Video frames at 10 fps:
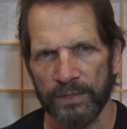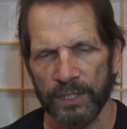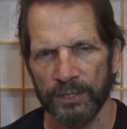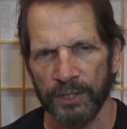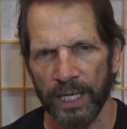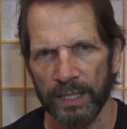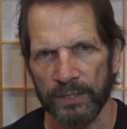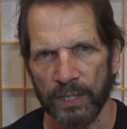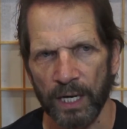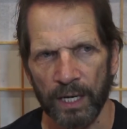such
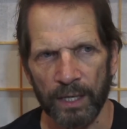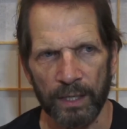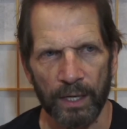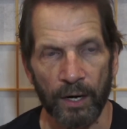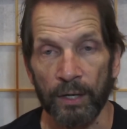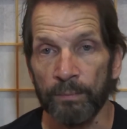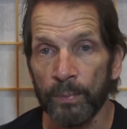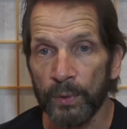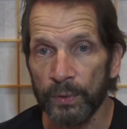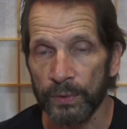as our, our
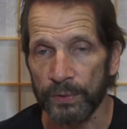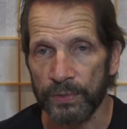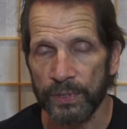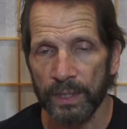moods,